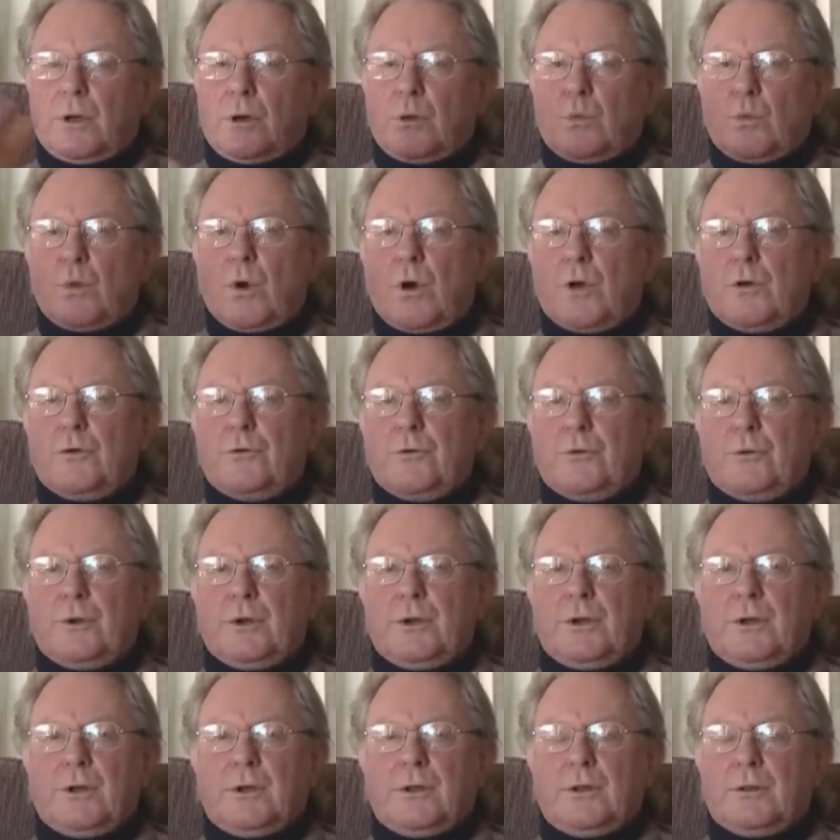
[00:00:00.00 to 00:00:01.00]

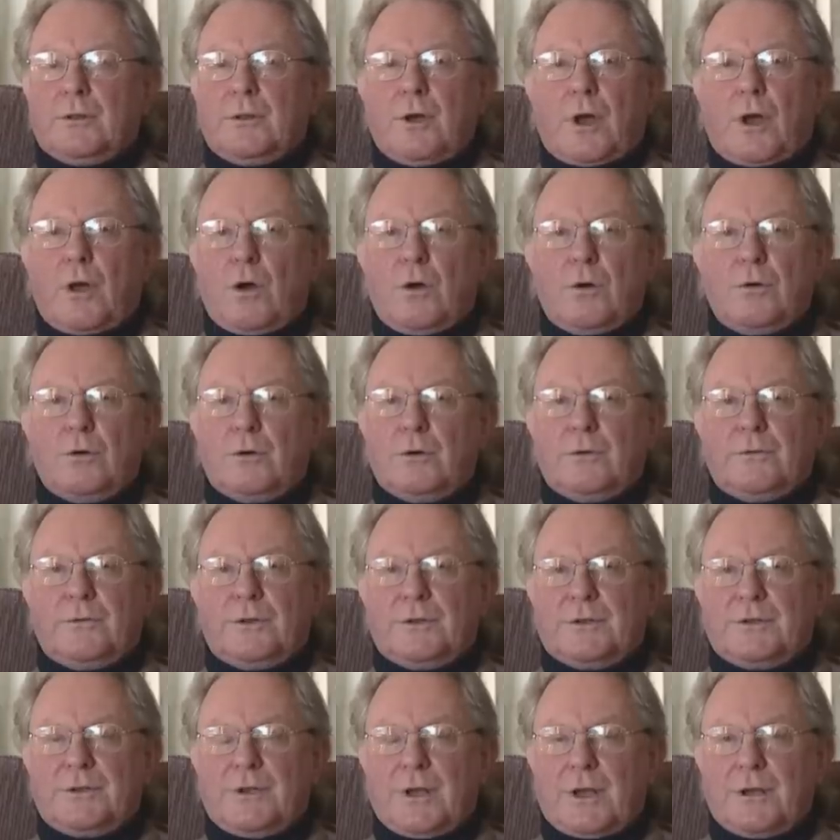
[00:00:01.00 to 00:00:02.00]
wandering the whole of
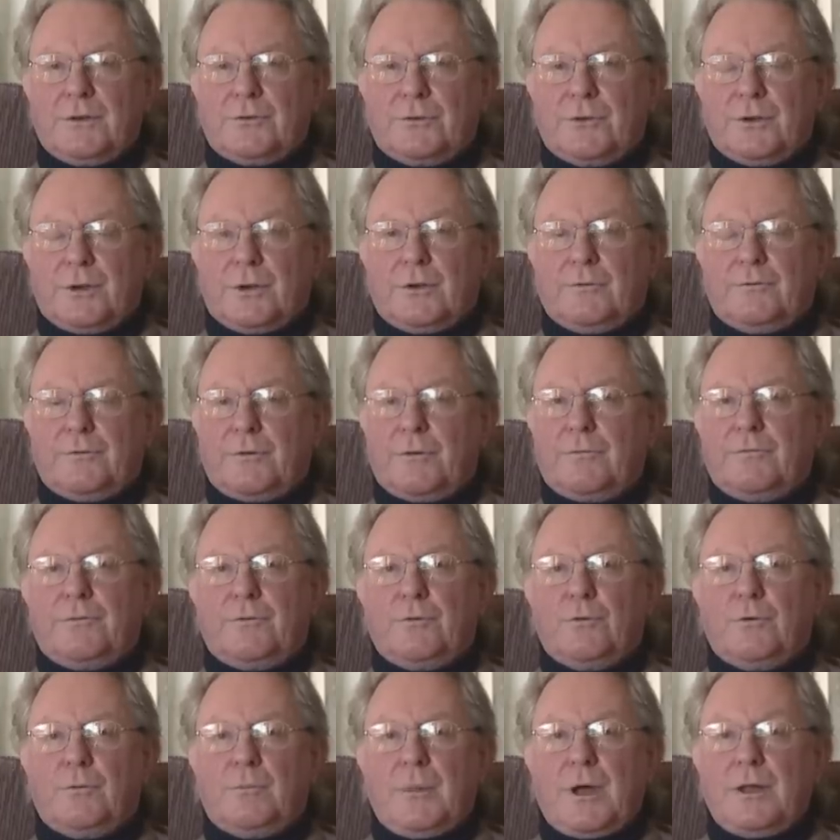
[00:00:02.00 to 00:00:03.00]
this country for
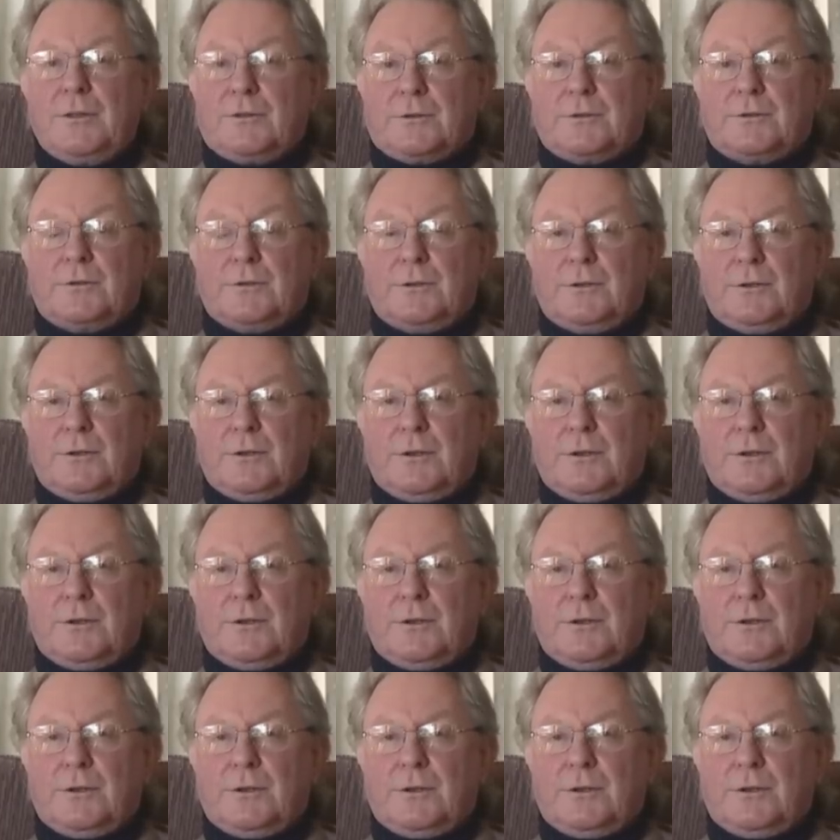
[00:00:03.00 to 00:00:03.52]
4 months.